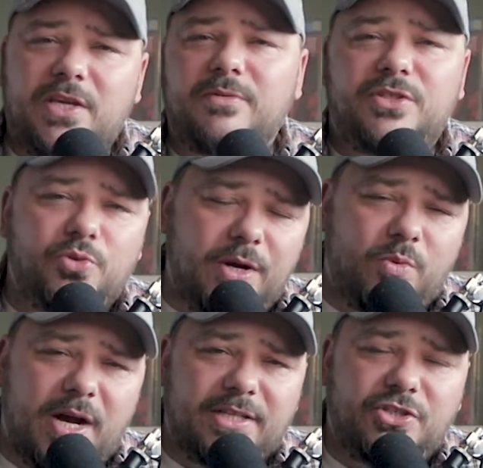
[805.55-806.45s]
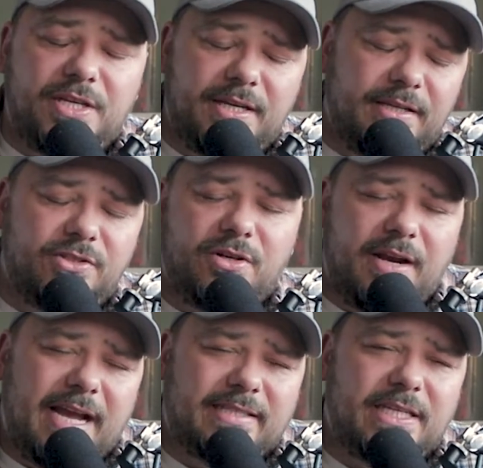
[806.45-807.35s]
that you enjoy watching, and
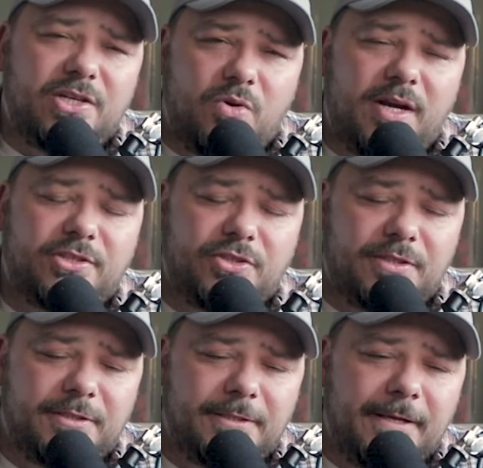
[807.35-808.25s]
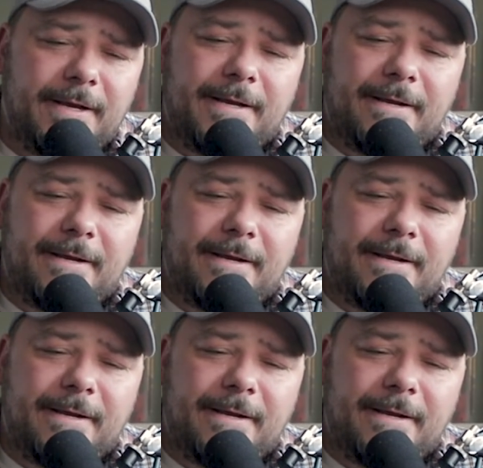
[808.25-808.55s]
start asking questions.